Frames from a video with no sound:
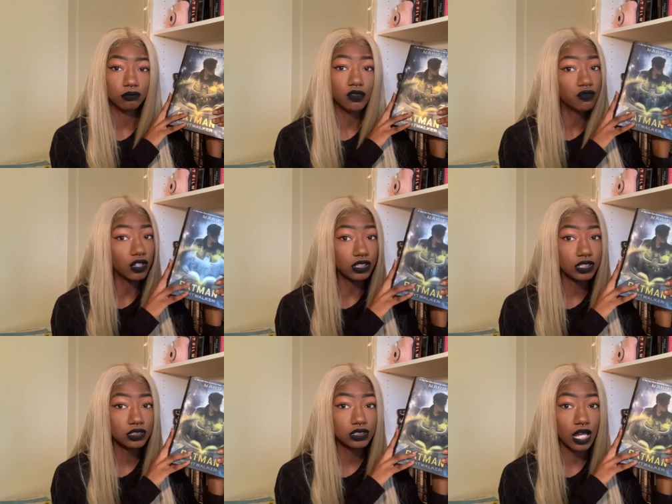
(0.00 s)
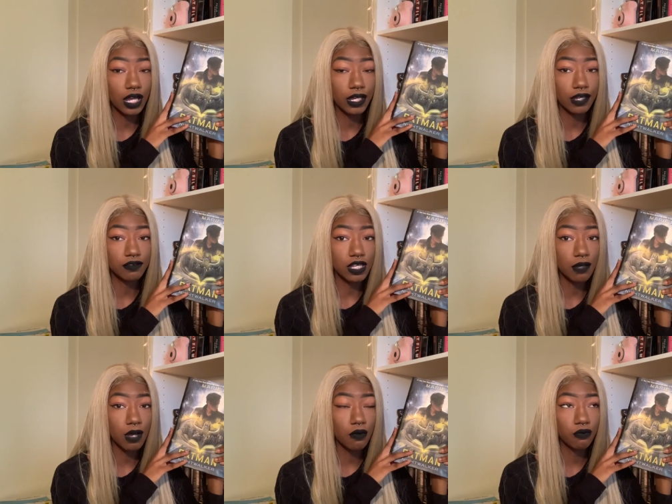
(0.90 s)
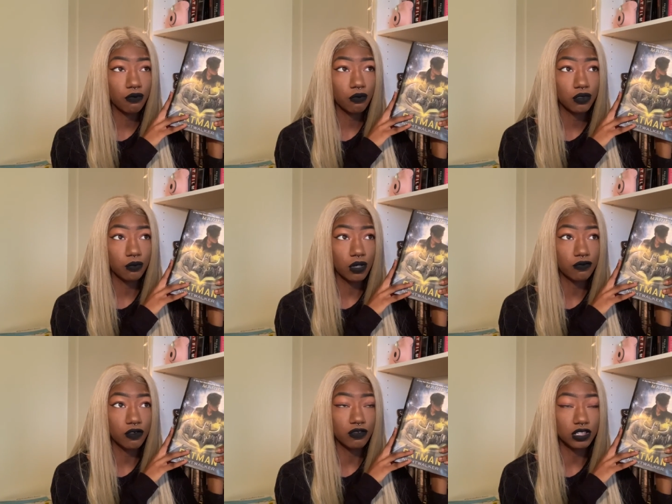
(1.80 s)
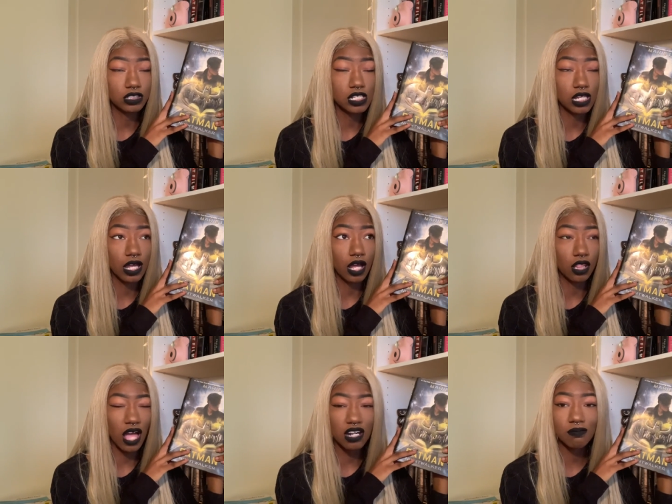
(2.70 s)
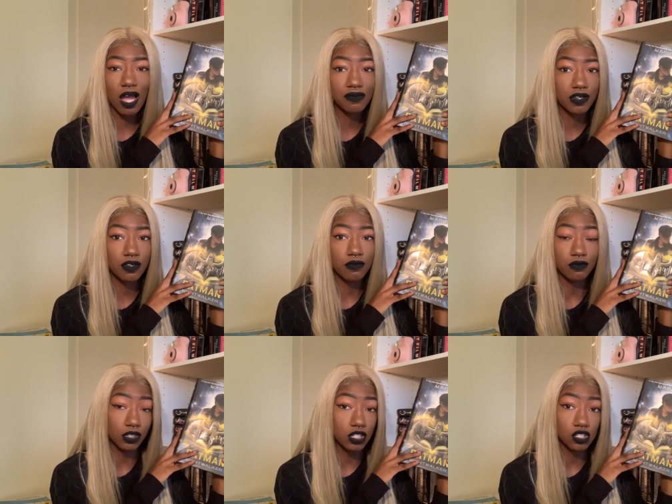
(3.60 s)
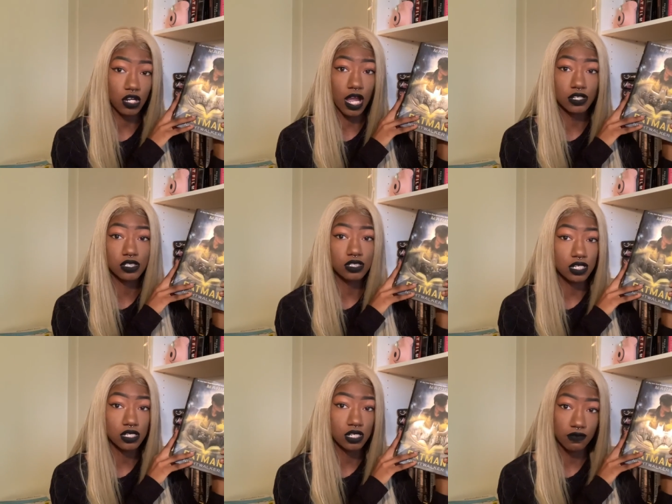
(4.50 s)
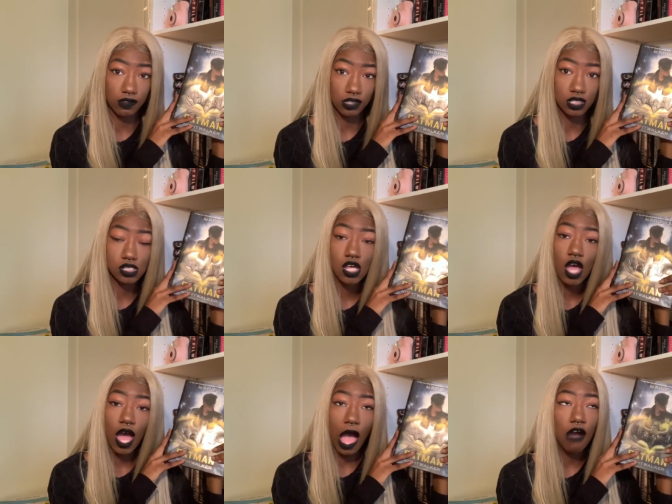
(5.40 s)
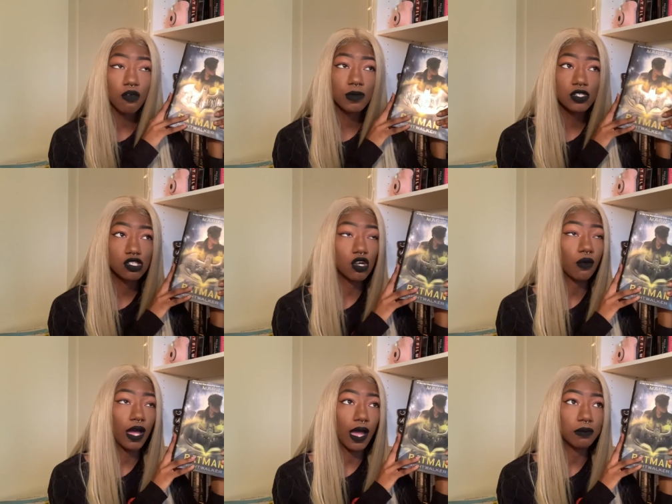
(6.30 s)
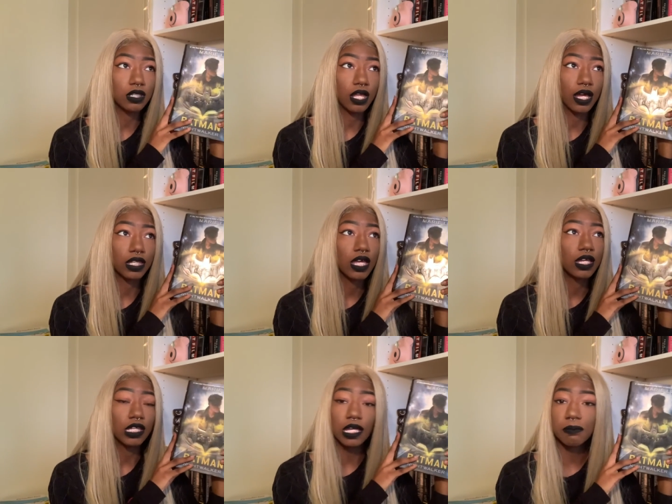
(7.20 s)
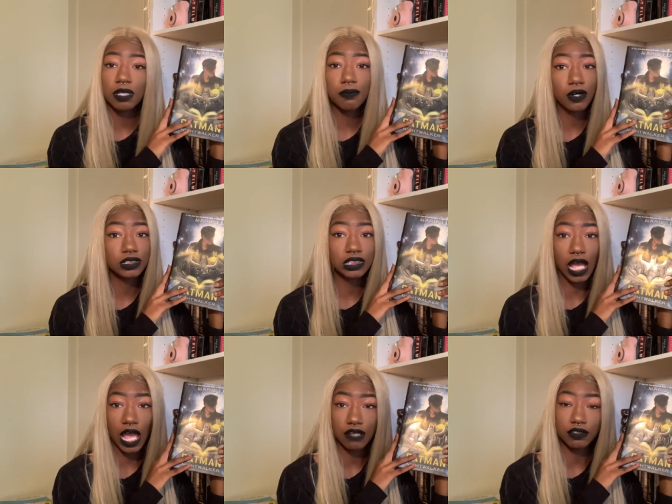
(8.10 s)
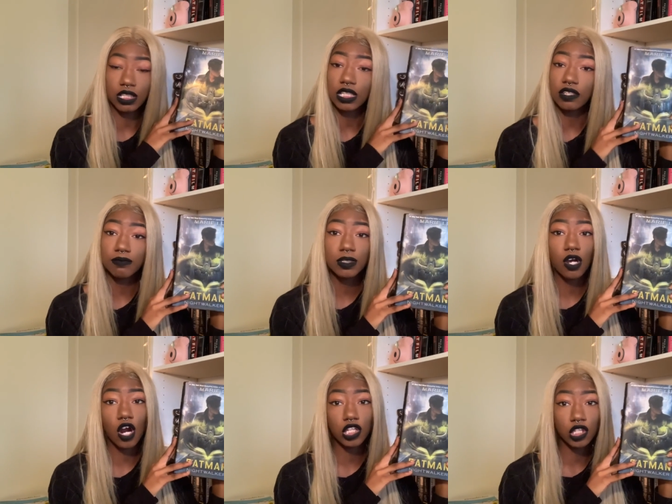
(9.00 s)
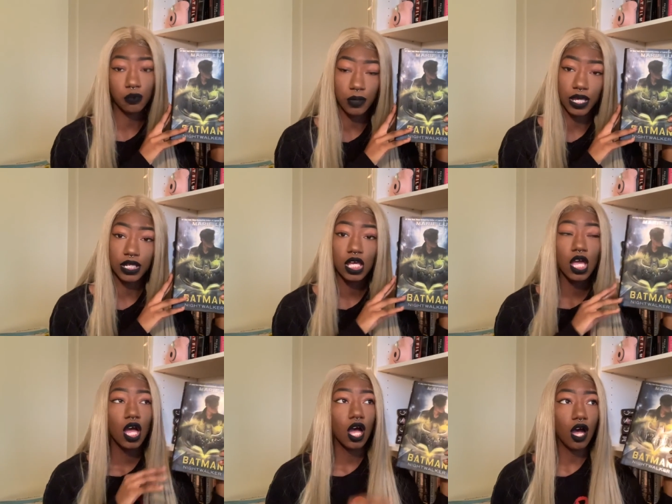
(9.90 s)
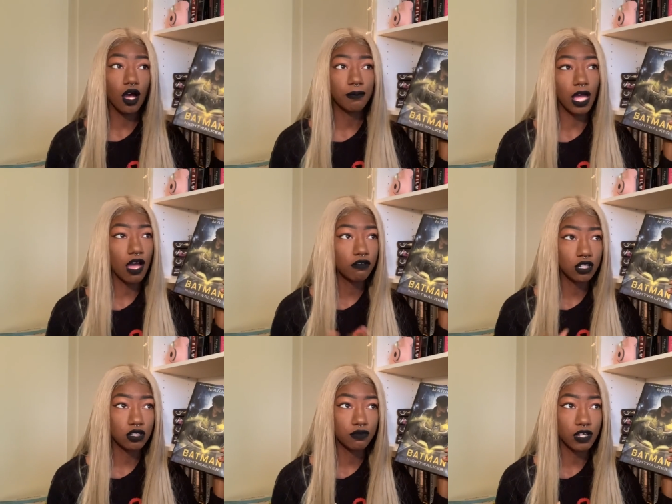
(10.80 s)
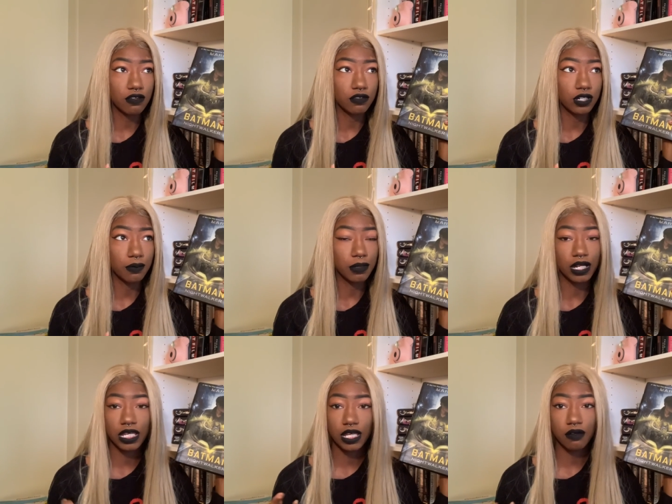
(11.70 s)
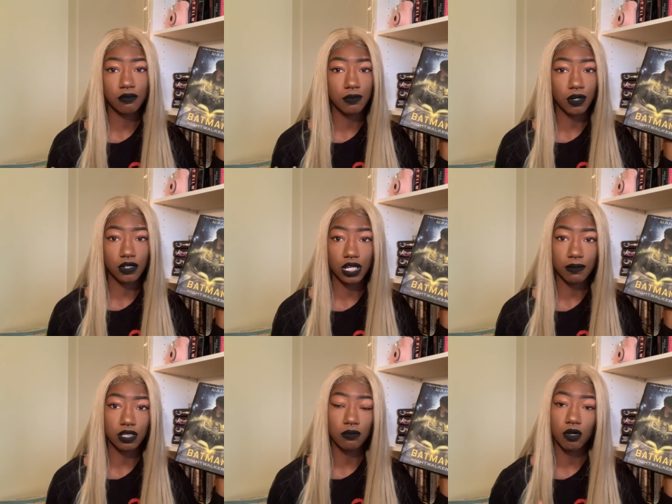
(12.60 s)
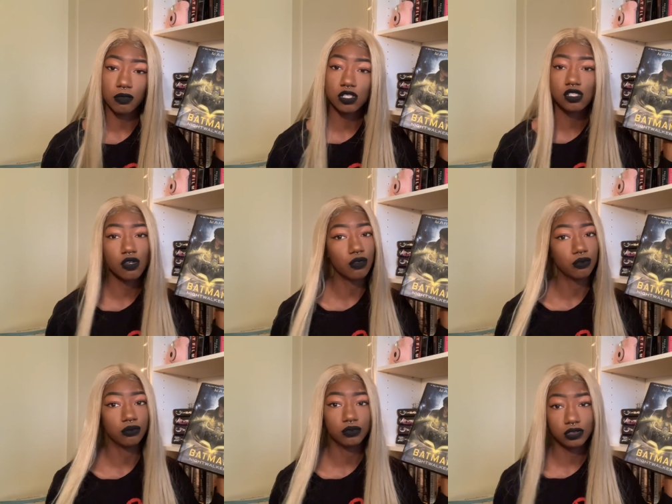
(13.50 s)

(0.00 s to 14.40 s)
villains, like if they come out with one for villains, because like a lot of my favorite villains are actually DC villains, I will be so happy. Like give me Poison Ivy, like give me Harley Quinn. I have another favorite, but I can't remember her name at the moment, so